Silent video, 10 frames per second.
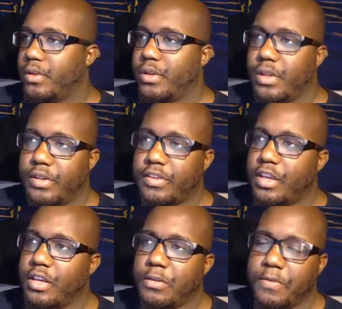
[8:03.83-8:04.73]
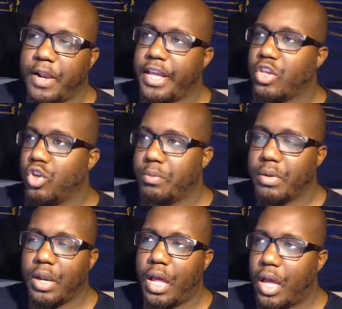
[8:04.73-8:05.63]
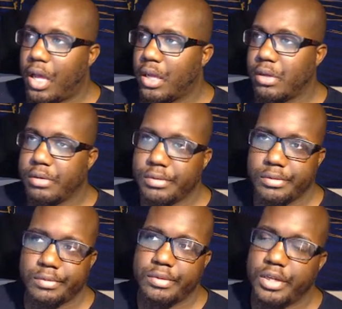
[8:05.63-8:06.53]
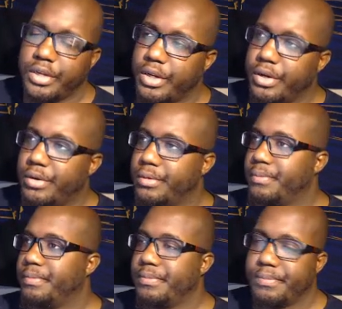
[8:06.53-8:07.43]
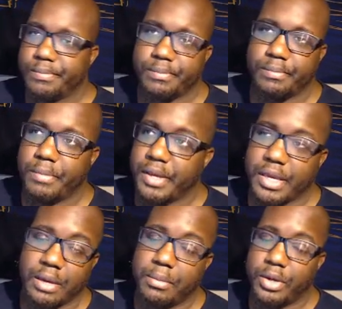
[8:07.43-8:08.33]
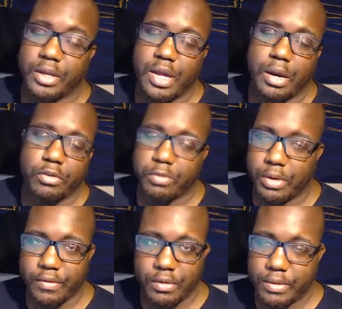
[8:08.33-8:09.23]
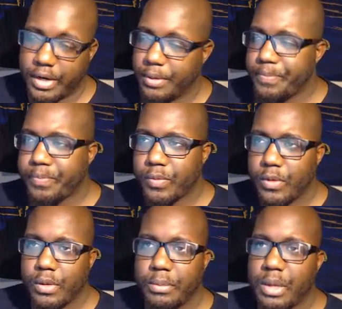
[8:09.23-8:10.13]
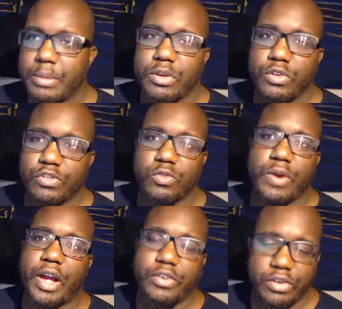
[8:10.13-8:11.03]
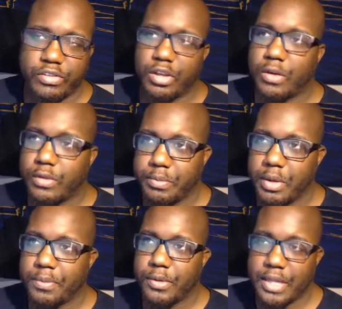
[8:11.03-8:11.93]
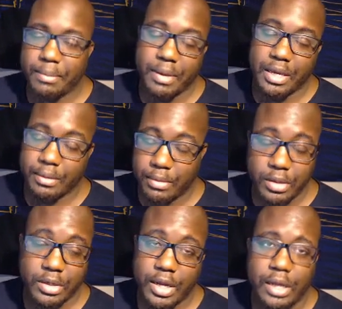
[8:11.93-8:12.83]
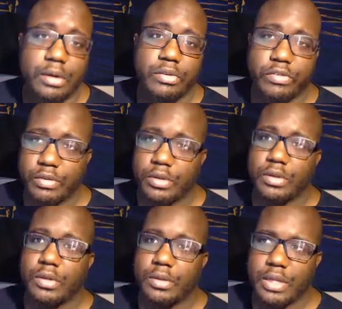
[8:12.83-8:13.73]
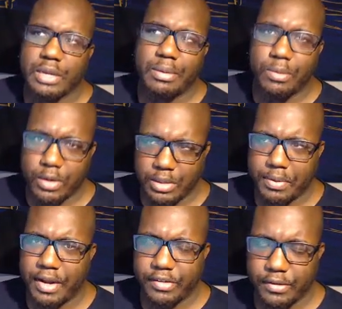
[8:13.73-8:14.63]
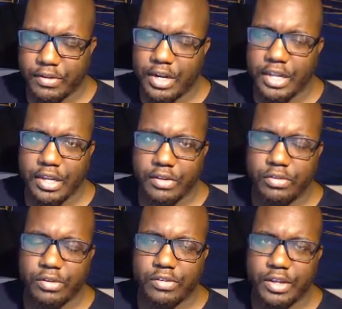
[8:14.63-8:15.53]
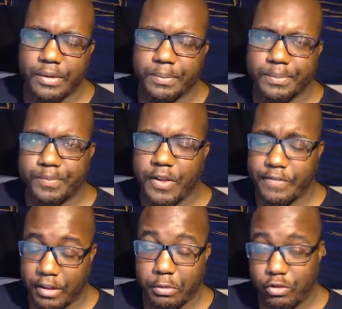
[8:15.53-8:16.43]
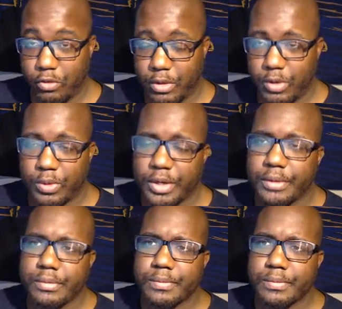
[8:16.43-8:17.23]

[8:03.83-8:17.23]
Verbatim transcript: Let's say you feel like you belong you know, making a million dollars, whatever, right? Maybe you surround yourself with people that make a million dollars. That could be more on the positive side, I guess you could say, if that's what you really want.